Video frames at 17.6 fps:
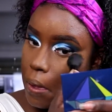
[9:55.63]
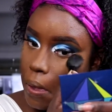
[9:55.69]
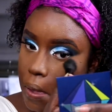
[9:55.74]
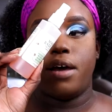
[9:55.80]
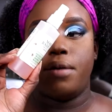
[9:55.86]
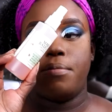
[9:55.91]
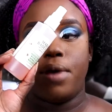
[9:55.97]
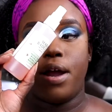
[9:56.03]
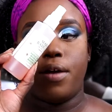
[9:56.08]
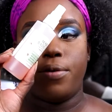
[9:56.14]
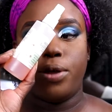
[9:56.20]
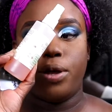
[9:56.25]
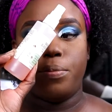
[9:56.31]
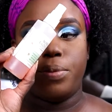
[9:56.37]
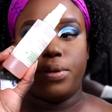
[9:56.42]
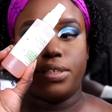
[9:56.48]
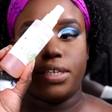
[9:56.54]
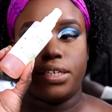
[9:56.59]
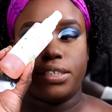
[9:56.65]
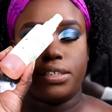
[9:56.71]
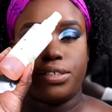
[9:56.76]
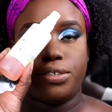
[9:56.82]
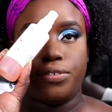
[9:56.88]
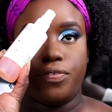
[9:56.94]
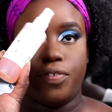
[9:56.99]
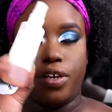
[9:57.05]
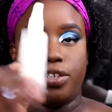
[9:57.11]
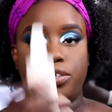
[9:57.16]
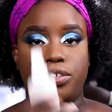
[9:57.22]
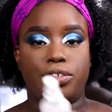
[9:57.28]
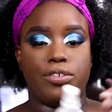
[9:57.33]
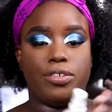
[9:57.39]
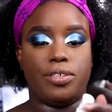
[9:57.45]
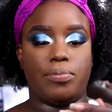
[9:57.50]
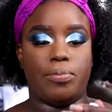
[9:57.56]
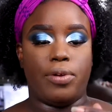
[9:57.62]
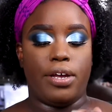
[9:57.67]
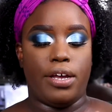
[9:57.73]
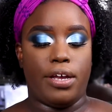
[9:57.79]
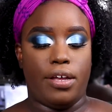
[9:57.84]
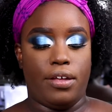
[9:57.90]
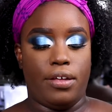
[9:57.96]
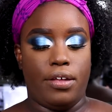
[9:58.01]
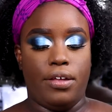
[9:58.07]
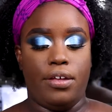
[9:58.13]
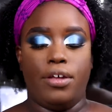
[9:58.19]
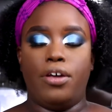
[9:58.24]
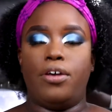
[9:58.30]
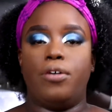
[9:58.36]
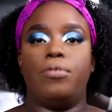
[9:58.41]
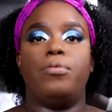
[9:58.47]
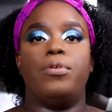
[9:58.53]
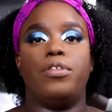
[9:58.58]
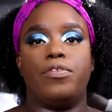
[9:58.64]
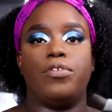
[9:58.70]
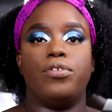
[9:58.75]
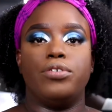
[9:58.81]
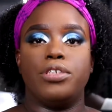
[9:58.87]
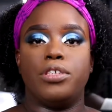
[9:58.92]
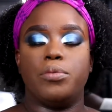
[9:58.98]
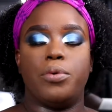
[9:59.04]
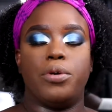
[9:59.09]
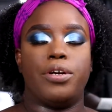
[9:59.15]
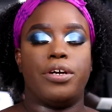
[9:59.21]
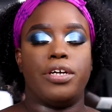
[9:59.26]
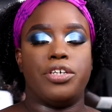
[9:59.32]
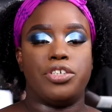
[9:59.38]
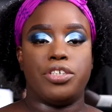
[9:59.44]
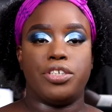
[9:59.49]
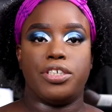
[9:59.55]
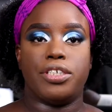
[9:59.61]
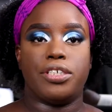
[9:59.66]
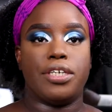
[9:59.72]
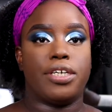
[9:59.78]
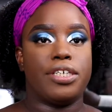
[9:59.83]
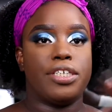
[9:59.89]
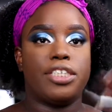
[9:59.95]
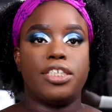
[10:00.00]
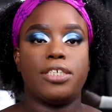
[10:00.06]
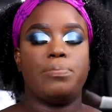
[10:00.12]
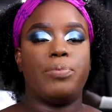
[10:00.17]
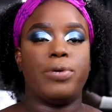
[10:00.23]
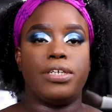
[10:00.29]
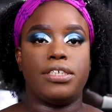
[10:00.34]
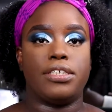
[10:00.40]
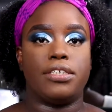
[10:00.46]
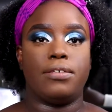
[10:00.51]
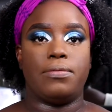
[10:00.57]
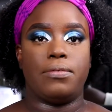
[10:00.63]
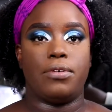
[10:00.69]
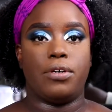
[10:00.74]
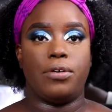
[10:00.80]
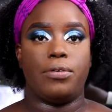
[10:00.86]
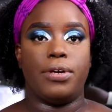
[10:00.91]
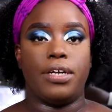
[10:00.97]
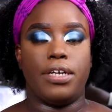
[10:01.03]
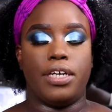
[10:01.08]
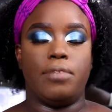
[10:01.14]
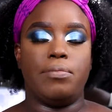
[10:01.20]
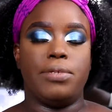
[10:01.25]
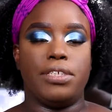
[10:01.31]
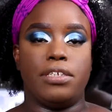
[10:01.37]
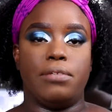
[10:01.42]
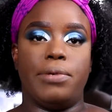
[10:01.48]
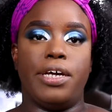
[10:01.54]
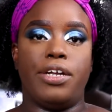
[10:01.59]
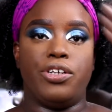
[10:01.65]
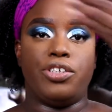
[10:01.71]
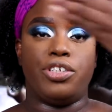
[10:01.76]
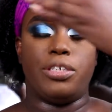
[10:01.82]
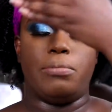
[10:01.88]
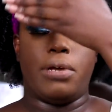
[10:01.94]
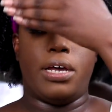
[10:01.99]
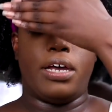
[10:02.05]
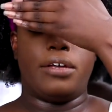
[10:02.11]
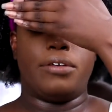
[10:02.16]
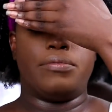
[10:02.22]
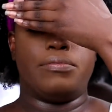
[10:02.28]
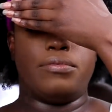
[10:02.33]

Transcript: I Mario Badescu facial spray with rose water and just spritz it real quick, give me some energy back.